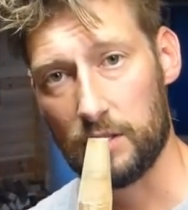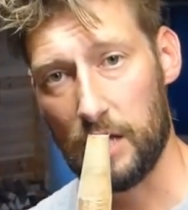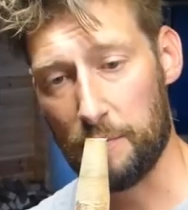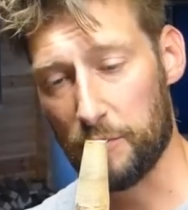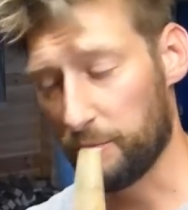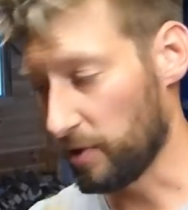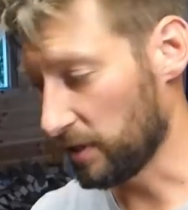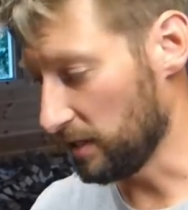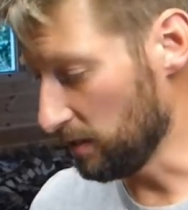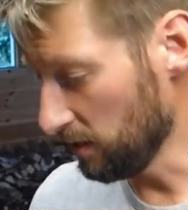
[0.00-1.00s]
tap to
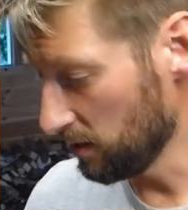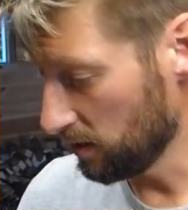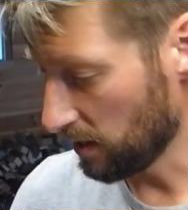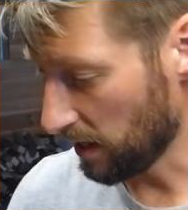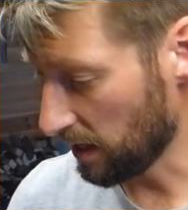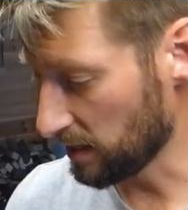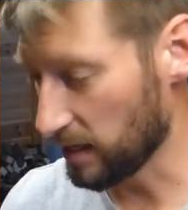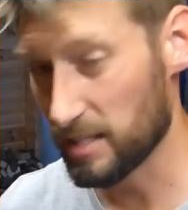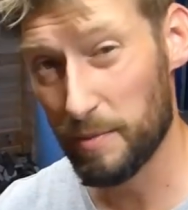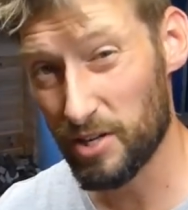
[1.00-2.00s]
plug in.
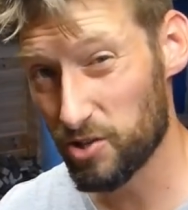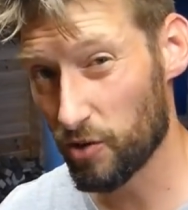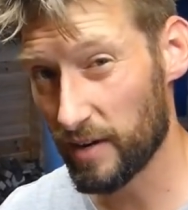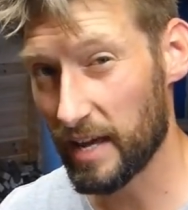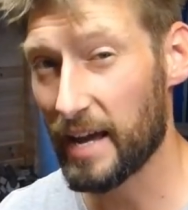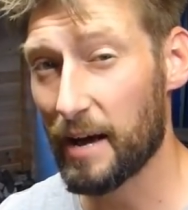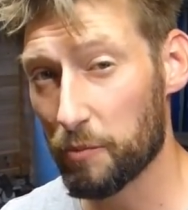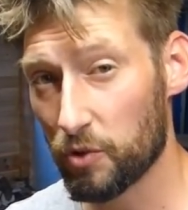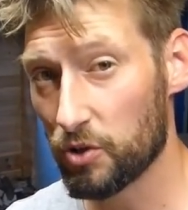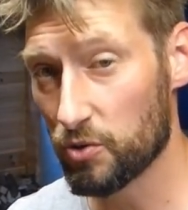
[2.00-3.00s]
And as I mentioned already, I
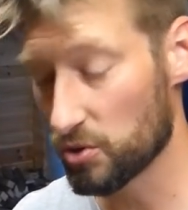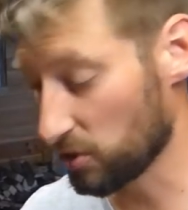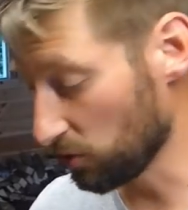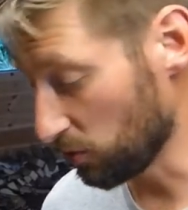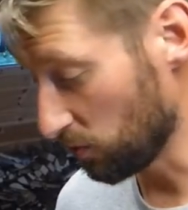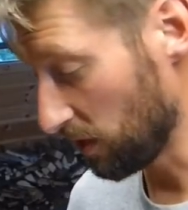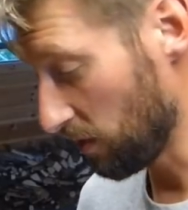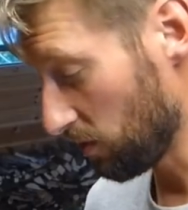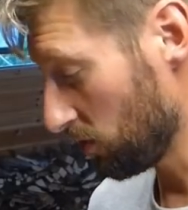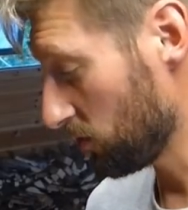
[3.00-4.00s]
am going to use glue.
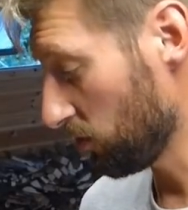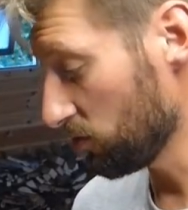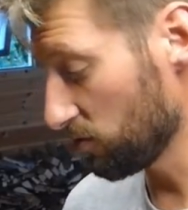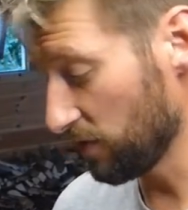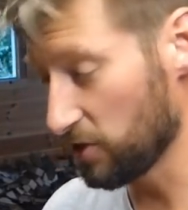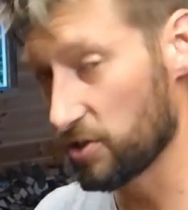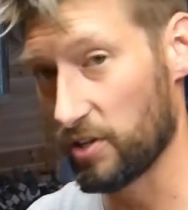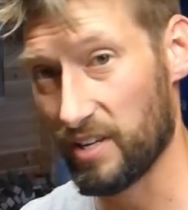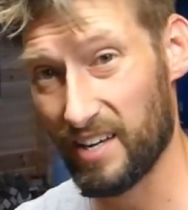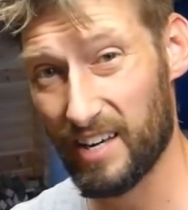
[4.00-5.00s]
Now,
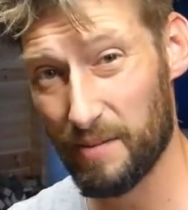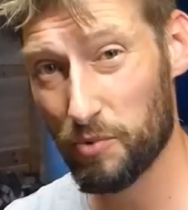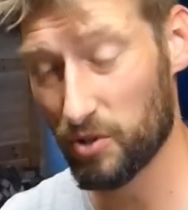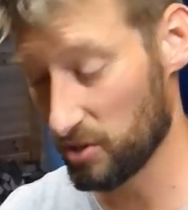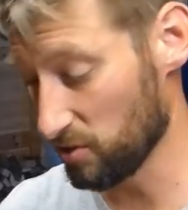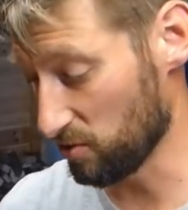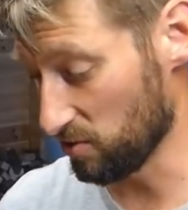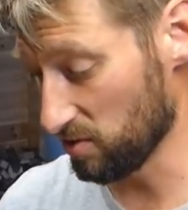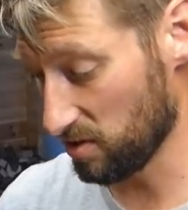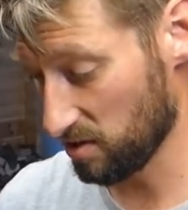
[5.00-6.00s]
controversially, I am going to
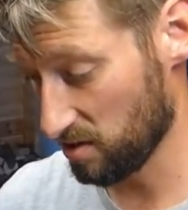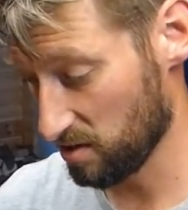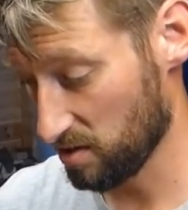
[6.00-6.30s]
use